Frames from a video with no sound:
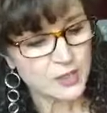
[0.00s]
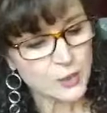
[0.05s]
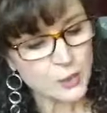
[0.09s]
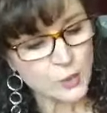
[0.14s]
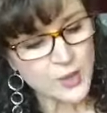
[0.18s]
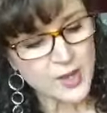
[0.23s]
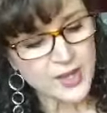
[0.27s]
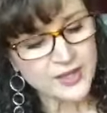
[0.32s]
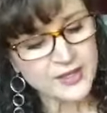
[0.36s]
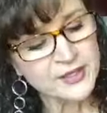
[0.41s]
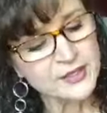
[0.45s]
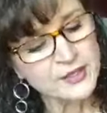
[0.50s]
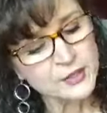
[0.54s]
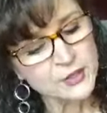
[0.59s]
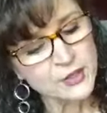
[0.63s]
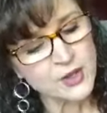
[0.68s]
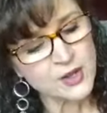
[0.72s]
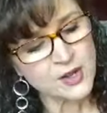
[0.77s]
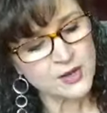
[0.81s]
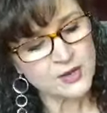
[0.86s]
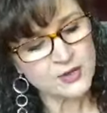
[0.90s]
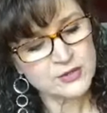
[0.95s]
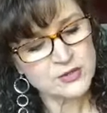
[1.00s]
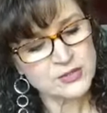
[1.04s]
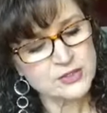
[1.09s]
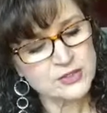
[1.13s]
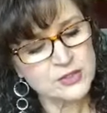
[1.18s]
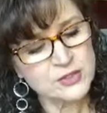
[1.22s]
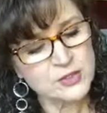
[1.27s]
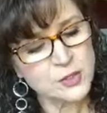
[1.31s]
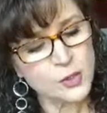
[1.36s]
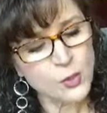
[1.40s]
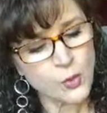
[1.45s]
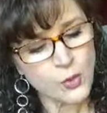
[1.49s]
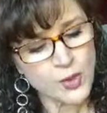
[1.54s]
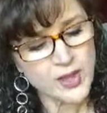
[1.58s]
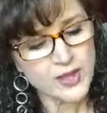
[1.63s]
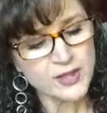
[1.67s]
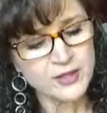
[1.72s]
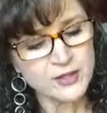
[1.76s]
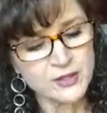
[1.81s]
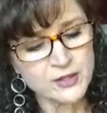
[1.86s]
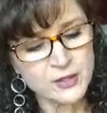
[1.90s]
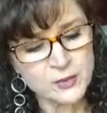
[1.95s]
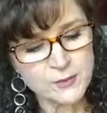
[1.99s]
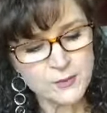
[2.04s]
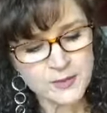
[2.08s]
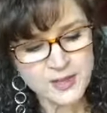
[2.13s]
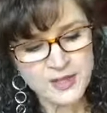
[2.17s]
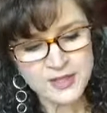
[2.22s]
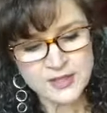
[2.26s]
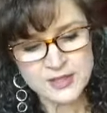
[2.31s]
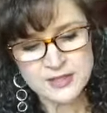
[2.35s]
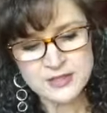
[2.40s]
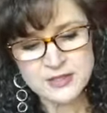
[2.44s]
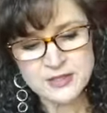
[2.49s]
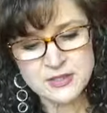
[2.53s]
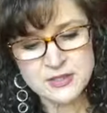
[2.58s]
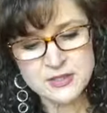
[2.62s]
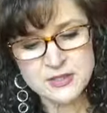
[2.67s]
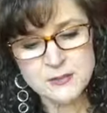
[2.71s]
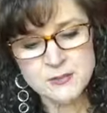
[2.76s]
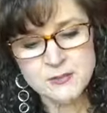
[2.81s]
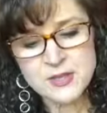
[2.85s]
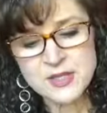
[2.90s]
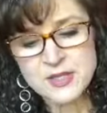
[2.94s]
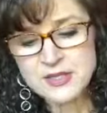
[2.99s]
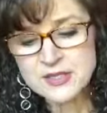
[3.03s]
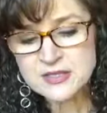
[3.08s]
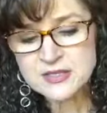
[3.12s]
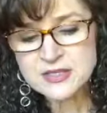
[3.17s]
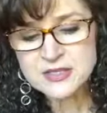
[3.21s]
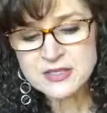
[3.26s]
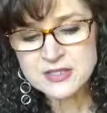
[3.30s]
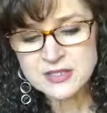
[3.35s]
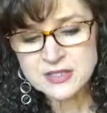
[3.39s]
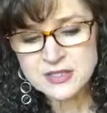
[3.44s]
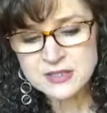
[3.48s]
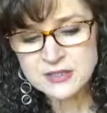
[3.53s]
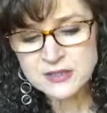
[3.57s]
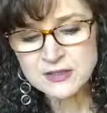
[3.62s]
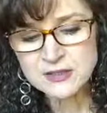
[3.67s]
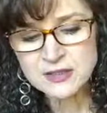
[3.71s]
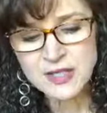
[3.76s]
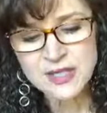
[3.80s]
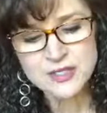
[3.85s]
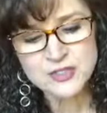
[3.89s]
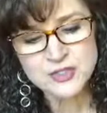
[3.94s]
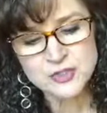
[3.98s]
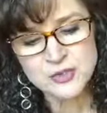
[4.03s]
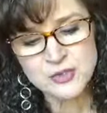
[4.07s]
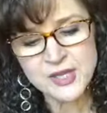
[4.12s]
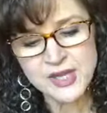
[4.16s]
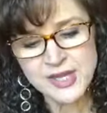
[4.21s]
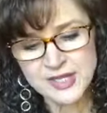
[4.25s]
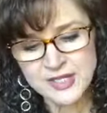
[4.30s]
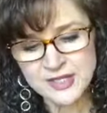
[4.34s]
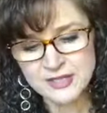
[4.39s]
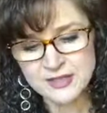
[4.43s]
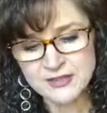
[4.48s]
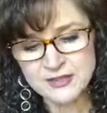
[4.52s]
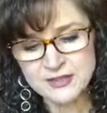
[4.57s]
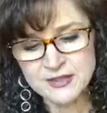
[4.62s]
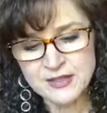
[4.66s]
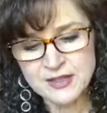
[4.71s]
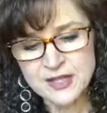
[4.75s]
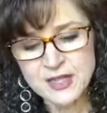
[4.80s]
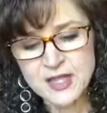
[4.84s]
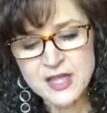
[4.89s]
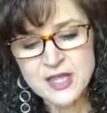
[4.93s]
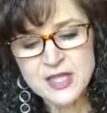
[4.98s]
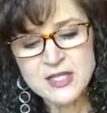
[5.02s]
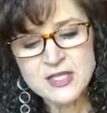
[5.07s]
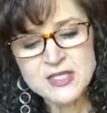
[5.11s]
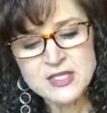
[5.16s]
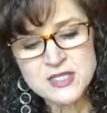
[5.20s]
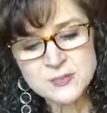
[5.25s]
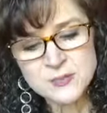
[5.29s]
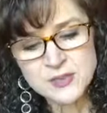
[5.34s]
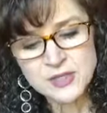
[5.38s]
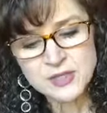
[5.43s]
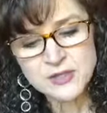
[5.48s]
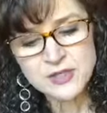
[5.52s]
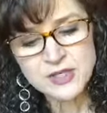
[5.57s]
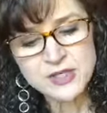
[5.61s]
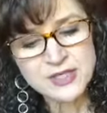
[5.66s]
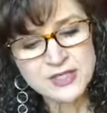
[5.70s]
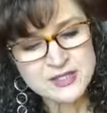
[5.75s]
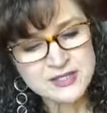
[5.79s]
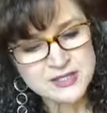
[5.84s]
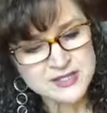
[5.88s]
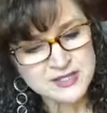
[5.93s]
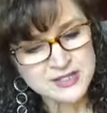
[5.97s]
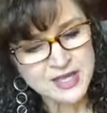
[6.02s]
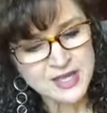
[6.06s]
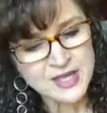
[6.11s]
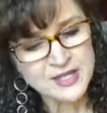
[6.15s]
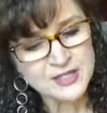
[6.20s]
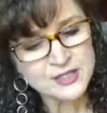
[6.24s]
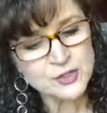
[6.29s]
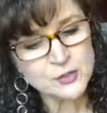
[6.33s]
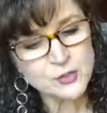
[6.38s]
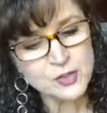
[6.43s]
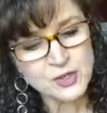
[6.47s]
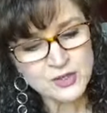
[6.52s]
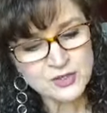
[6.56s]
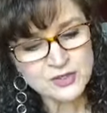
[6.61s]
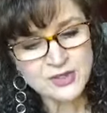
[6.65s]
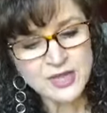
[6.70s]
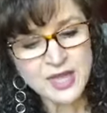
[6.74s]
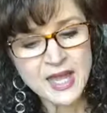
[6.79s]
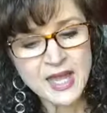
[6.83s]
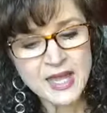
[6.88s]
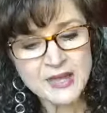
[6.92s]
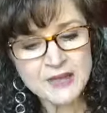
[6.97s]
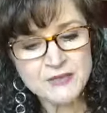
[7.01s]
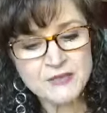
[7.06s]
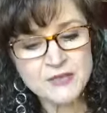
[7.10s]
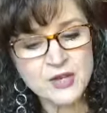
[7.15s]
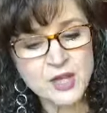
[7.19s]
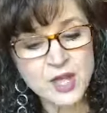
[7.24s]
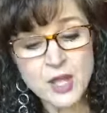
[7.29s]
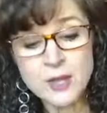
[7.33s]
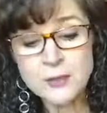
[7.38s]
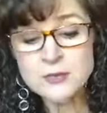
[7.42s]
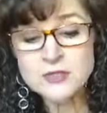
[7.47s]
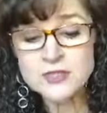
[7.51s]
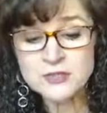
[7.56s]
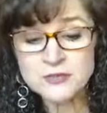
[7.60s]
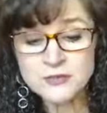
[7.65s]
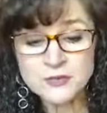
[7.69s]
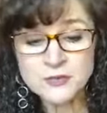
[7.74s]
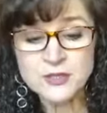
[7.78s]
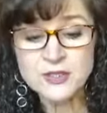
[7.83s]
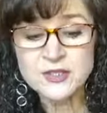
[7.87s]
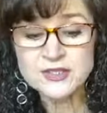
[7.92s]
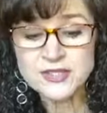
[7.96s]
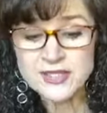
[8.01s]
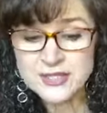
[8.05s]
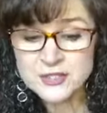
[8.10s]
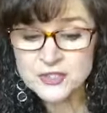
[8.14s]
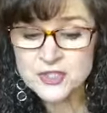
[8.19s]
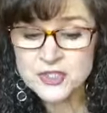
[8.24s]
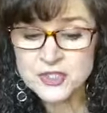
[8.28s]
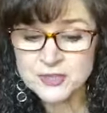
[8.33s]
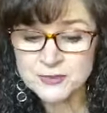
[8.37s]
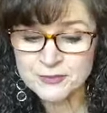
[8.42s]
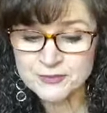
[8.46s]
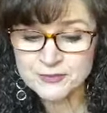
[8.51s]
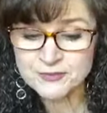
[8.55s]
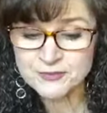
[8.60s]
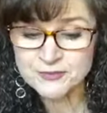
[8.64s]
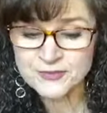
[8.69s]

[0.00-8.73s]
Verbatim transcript: Quiet your heart, quiet your mind, be as still as you can. Spirit inside, you are alive, come to full attention.